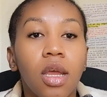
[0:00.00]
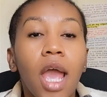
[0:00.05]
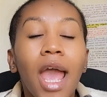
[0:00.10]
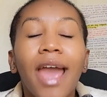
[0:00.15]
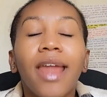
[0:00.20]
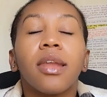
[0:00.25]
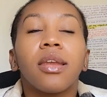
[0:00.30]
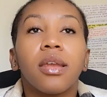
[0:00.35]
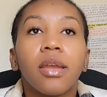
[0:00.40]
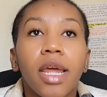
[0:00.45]

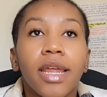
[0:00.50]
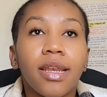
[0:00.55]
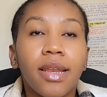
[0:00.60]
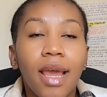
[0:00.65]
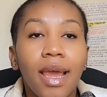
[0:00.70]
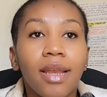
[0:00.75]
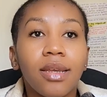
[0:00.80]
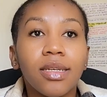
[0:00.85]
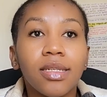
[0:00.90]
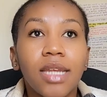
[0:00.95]

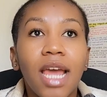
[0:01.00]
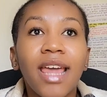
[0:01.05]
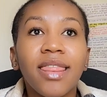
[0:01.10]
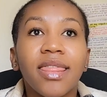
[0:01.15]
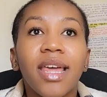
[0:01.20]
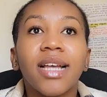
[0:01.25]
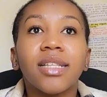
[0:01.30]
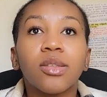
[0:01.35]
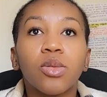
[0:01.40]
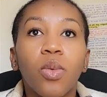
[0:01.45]
and
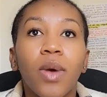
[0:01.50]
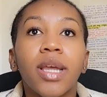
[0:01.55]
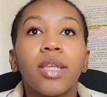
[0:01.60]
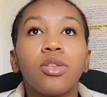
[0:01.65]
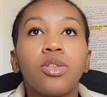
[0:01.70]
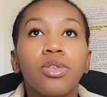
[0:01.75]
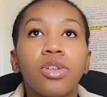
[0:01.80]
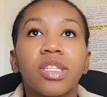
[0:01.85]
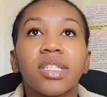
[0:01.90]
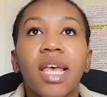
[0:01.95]
that's why
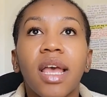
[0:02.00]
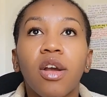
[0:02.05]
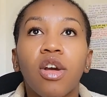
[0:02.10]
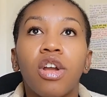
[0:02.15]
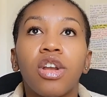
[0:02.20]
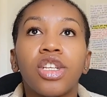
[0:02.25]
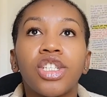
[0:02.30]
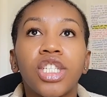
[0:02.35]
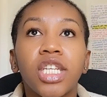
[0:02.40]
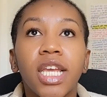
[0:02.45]

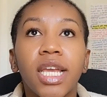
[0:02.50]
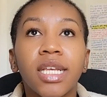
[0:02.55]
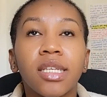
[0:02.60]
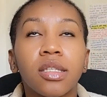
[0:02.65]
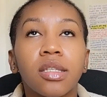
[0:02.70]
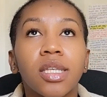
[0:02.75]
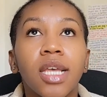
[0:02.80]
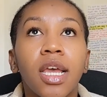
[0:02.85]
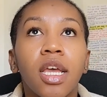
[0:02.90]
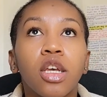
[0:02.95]
neuropsychology
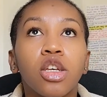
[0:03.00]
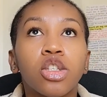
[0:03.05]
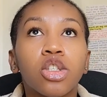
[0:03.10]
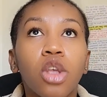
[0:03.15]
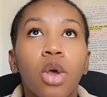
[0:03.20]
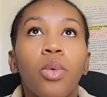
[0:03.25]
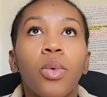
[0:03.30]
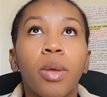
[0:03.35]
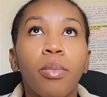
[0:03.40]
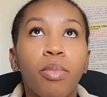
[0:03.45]
is
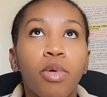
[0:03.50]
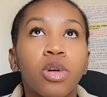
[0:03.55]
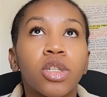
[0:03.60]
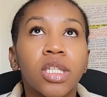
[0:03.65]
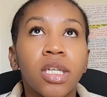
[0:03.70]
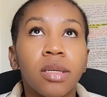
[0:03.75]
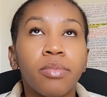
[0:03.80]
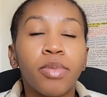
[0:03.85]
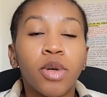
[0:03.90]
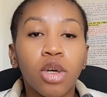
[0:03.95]
so
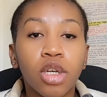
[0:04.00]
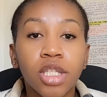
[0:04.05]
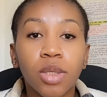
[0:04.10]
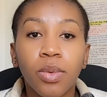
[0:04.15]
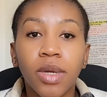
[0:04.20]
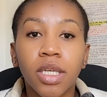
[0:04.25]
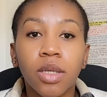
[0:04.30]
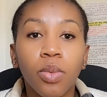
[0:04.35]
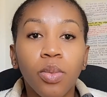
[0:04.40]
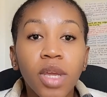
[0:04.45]
important, because
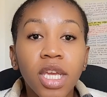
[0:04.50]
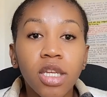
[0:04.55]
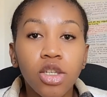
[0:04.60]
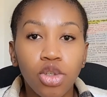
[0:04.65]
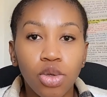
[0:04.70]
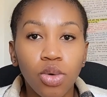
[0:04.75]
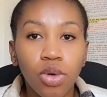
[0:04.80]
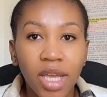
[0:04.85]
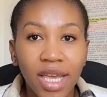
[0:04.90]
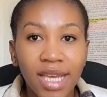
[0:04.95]
what we
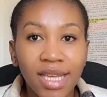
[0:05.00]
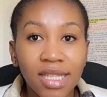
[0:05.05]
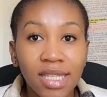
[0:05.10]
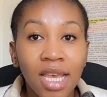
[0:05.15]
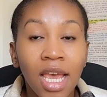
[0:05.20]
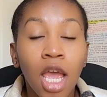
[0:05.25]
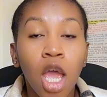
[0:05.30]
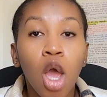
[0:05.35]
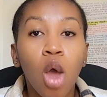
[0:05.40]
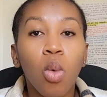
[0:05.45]
do is
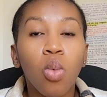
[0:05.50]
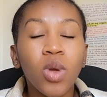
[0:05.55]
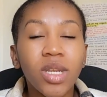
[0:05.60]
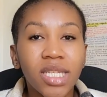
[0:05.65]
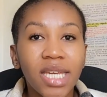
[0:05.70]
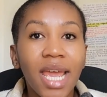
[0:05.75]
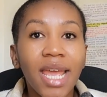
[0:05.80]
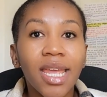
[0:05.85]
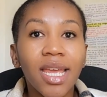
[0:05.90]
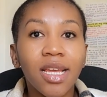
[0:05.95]
we
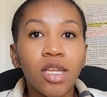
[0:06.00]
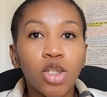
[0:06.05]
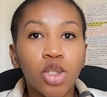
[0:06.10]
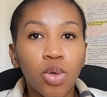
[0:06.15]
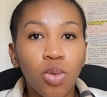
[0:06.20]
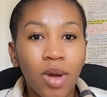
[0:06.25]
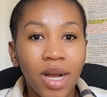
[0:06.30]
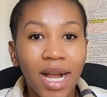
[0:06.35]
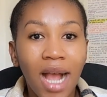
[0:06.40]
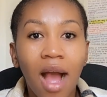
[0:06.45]
take
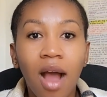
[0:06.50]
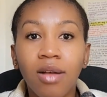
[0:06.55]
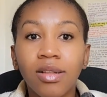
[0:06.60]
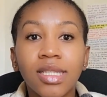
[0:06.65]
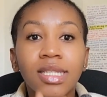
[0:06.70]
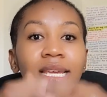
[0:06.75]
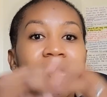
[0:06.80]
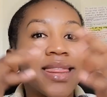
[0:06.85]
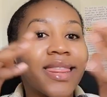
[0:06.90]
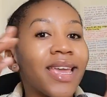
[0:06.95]
into
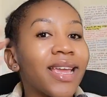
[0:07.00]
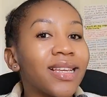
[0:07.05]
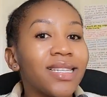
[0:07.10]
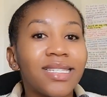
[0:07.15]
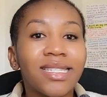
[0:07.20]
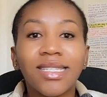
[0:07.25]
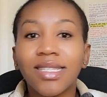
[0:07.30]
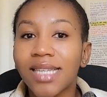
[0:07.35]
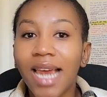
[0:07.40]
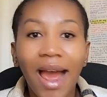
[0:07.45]
account the
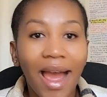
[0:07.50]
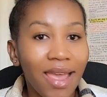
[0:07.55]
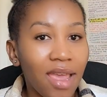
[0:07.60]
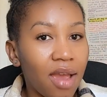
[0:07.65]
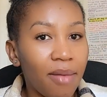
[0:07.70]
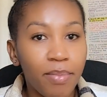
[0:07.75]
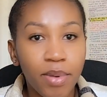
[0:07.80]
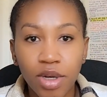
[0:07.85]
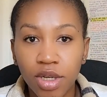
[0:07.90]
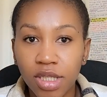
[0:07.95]

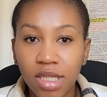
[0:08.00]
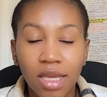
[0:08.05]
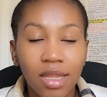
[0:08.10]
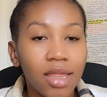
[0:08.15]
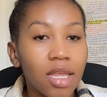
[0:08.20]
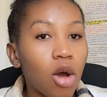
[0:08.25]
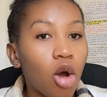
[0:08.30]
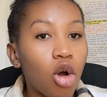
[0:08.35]
entire person,